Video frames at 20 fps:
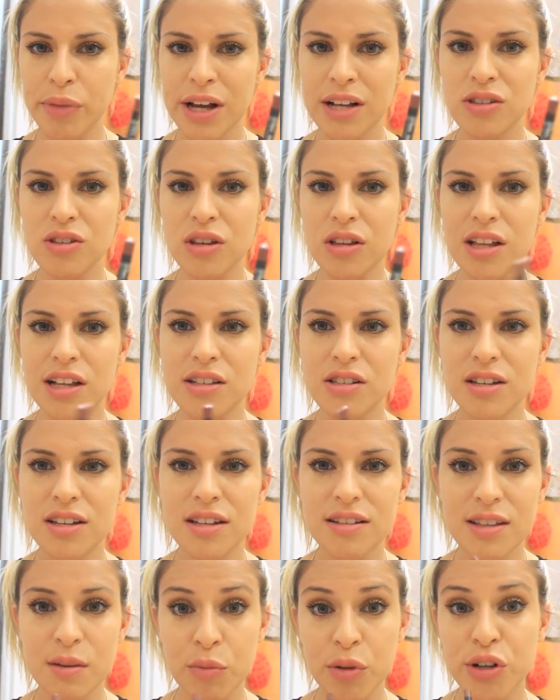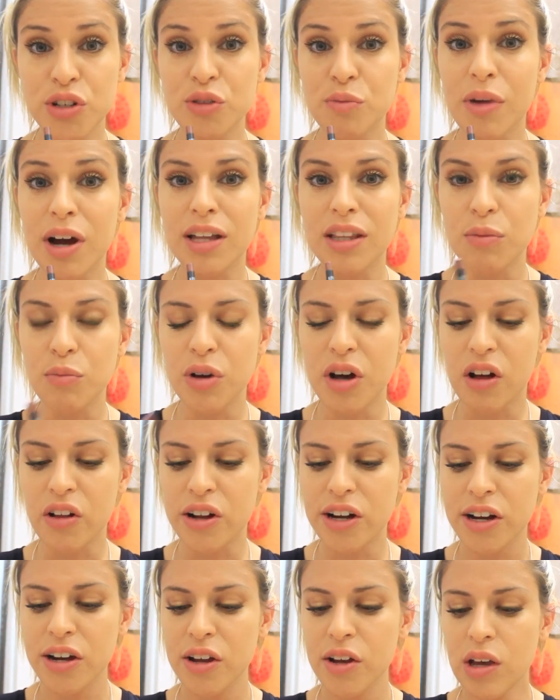pencil that's similar to my lip
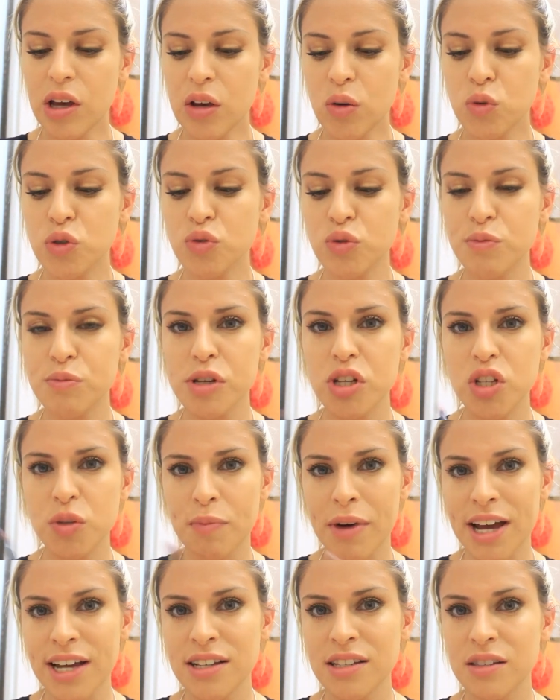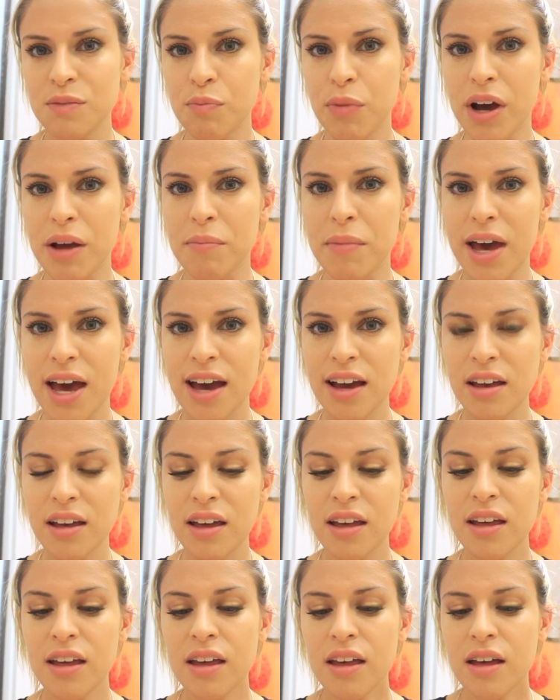color, which would be Spice by MAC.